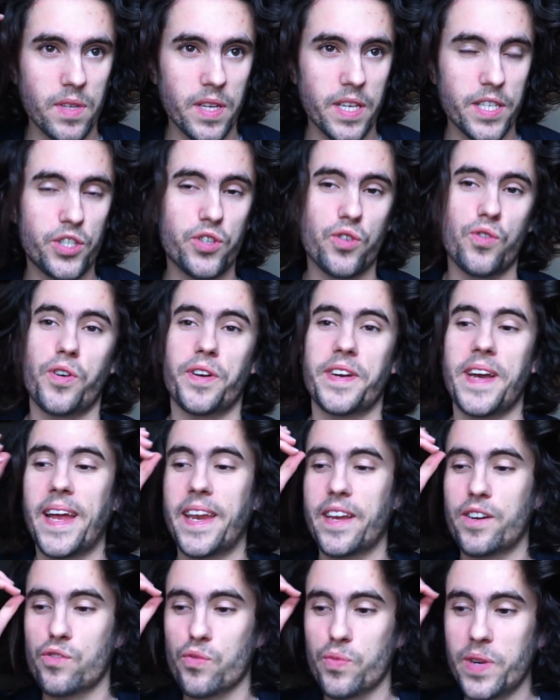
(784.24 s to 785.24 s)
Is your
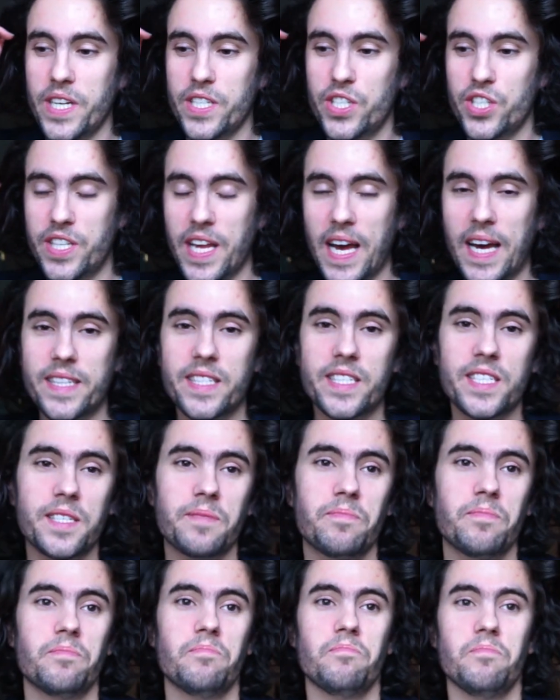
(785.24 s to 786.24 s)
organic reach that?
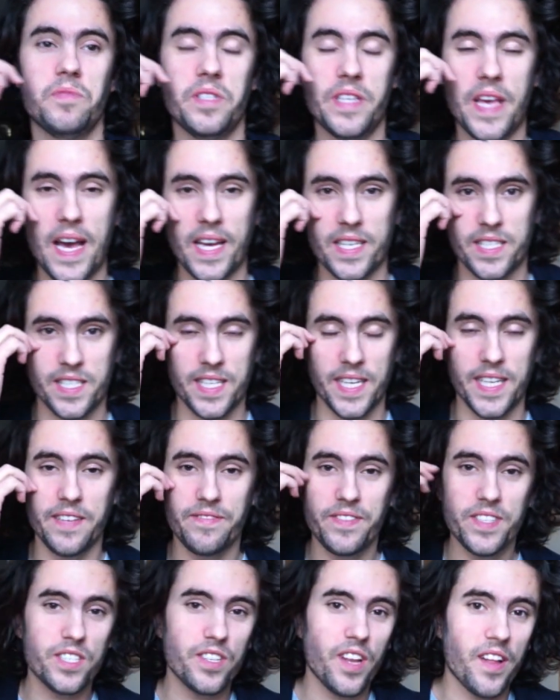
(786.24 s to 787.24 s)
Yes. And
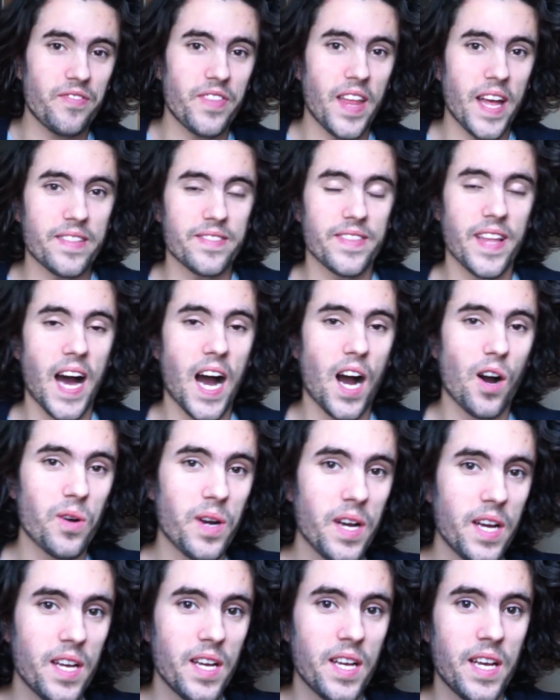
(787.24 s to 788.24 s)
if it's not that now,
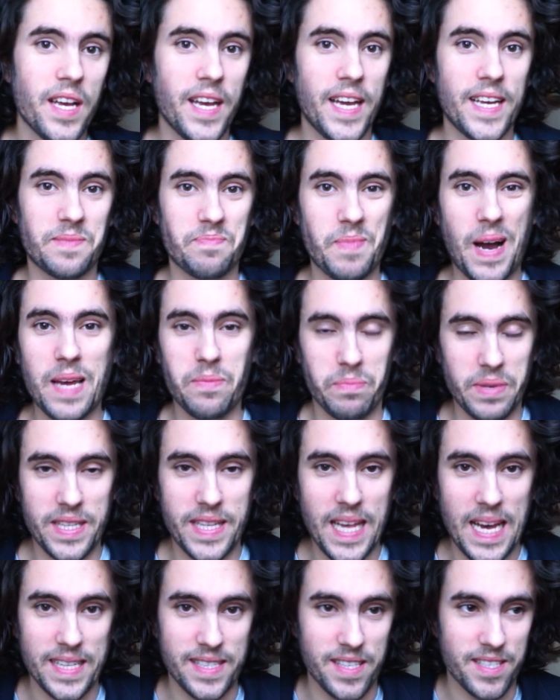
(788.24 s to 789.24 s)
it might be
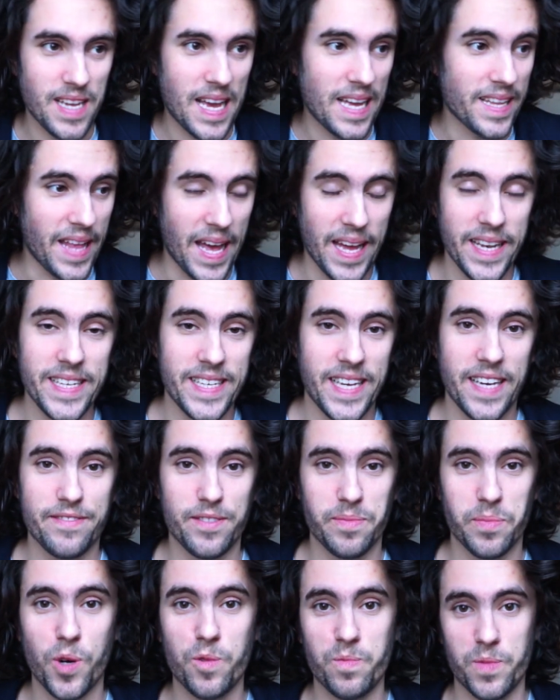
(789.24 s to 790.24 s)
that at any
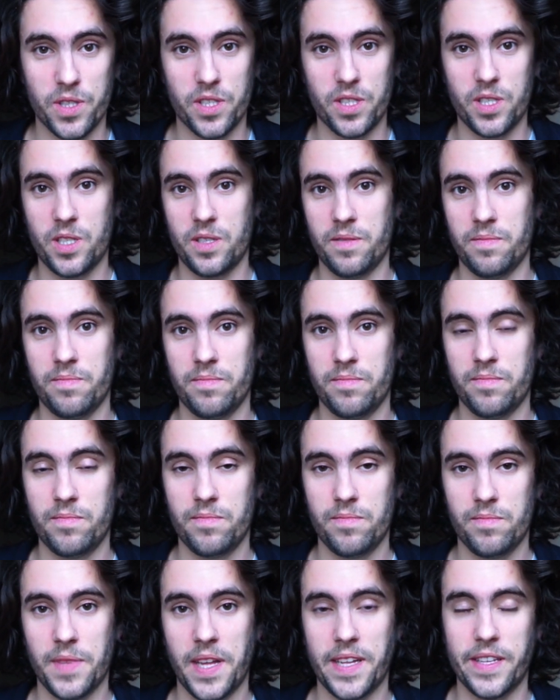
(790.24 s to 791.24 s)
given moment.
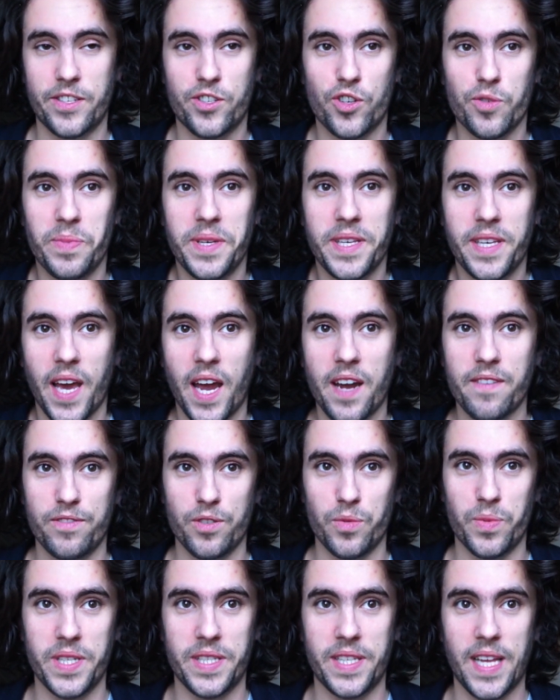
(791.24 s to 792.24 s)
And so be
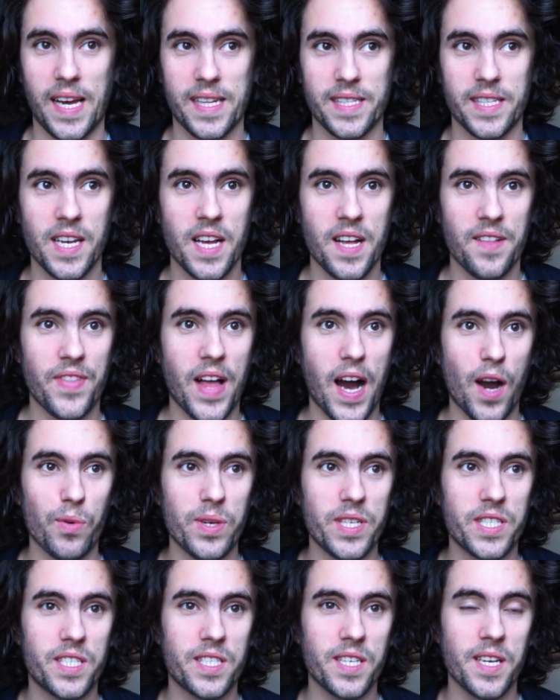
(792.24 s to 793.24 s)
careful with that. Now,
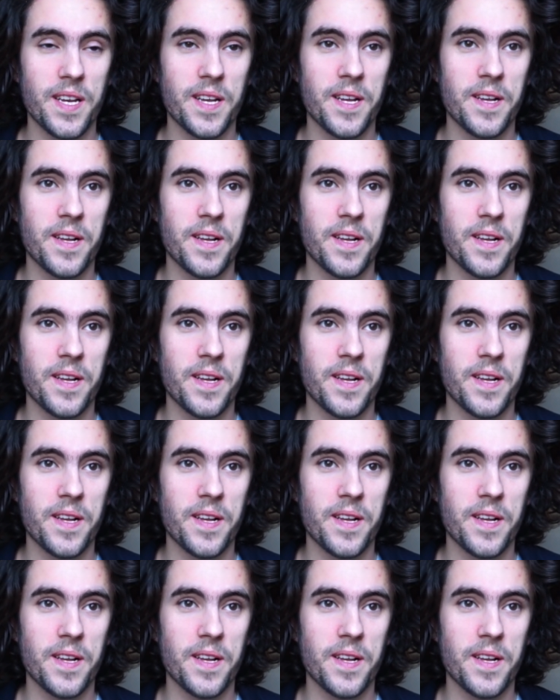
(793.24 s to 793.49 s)
is